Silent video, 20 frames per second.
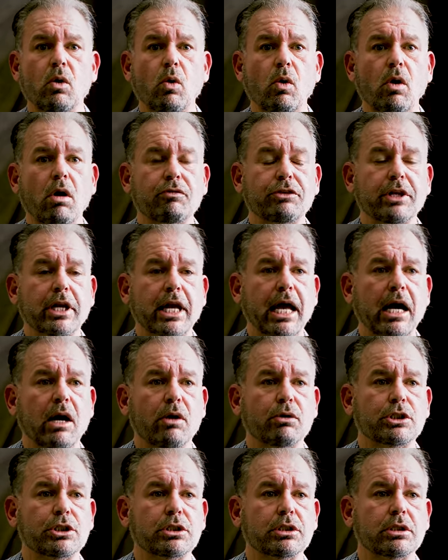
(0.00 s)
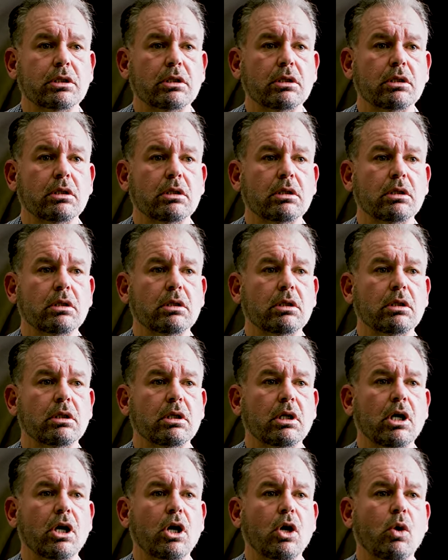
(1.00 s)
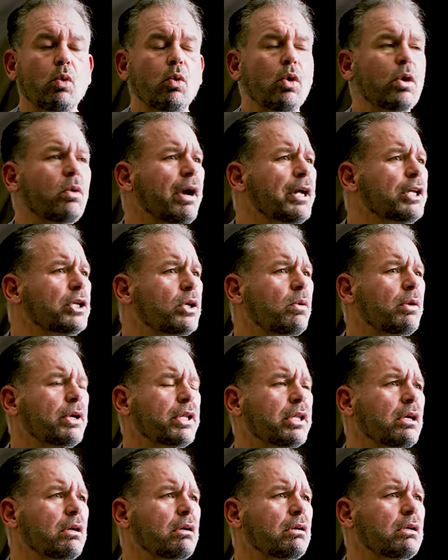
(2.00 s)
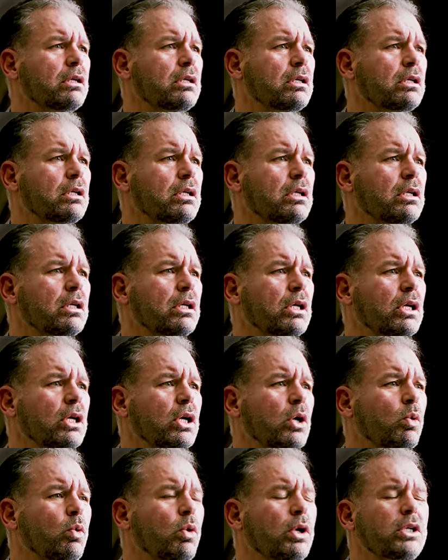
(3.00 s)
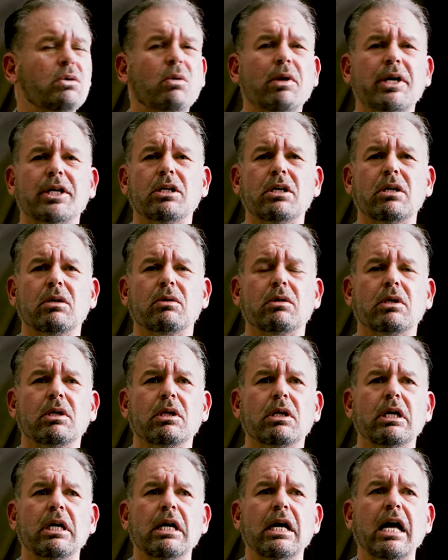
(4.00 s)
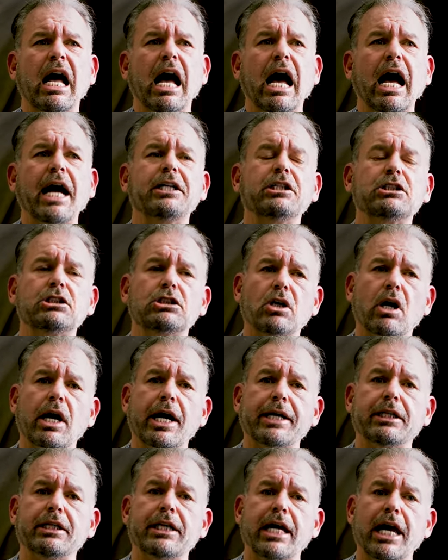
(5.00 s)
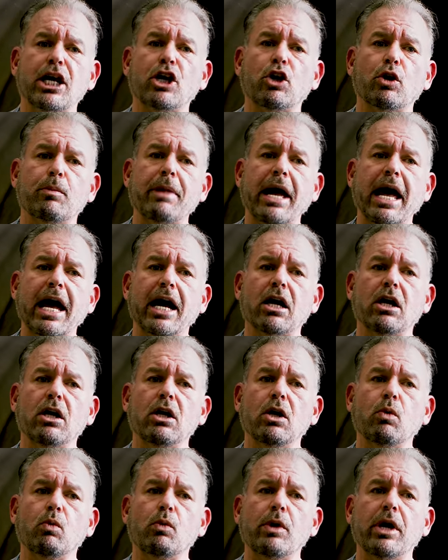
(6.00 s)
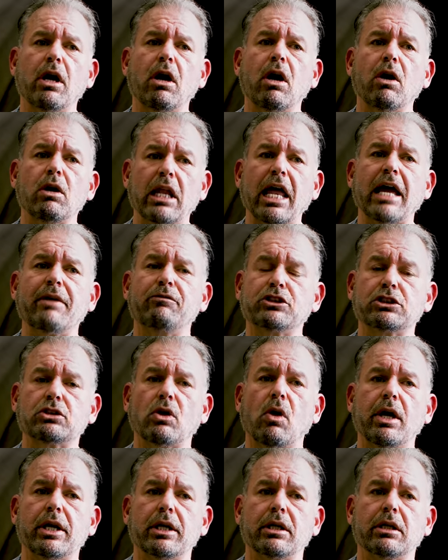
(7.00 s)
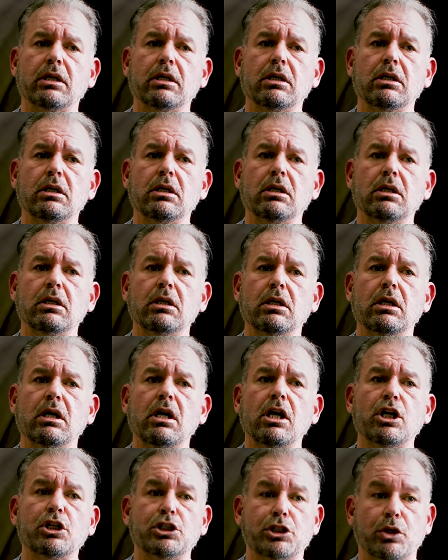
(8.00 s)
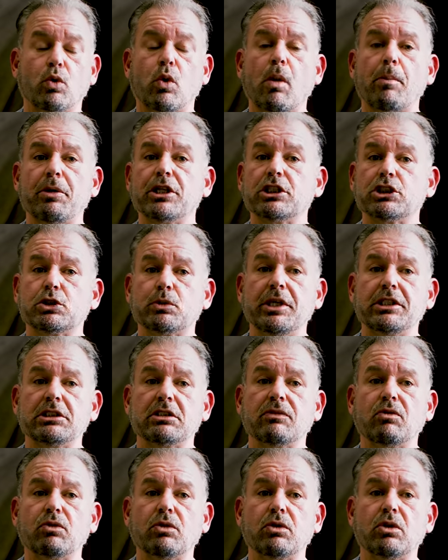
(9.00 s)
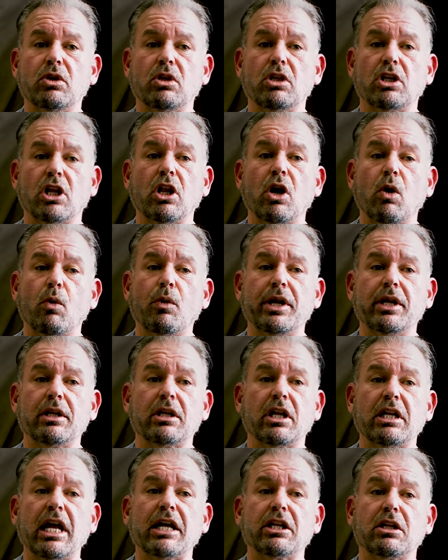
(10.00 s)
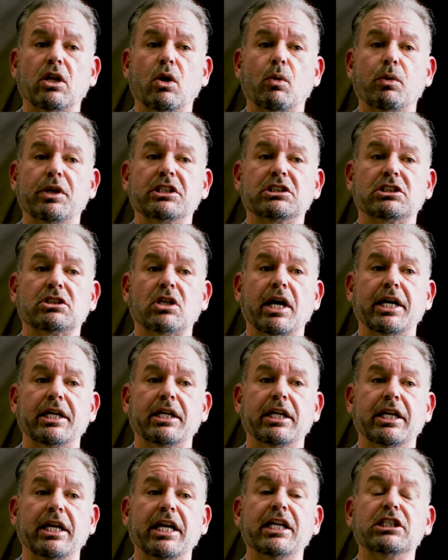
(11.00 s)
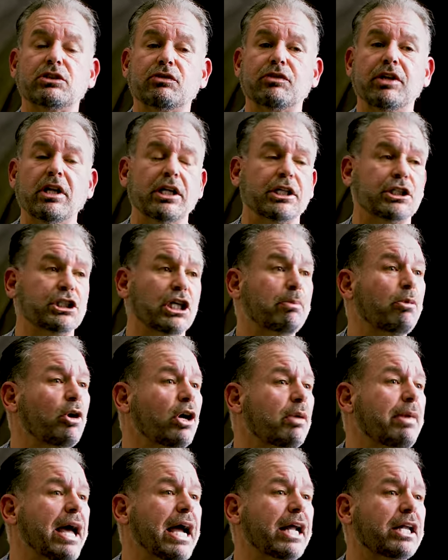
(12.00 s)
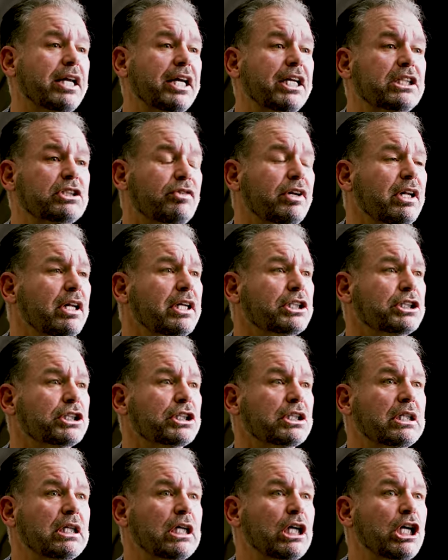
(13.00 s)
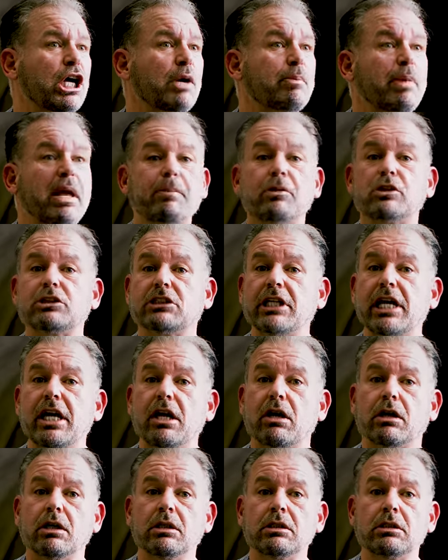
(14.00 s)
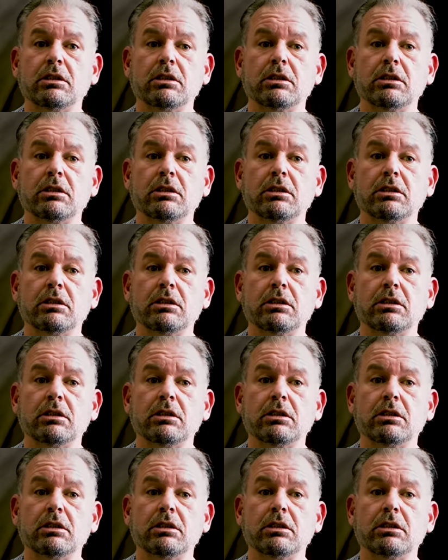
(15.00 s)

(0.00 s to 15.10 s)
off the couch, what do I do with her? What do I do? I decide to take her back where her life started. She grew up on the streets of the lower, the, not the lower east side, the East Village. I bring her back to the East Village. People see her.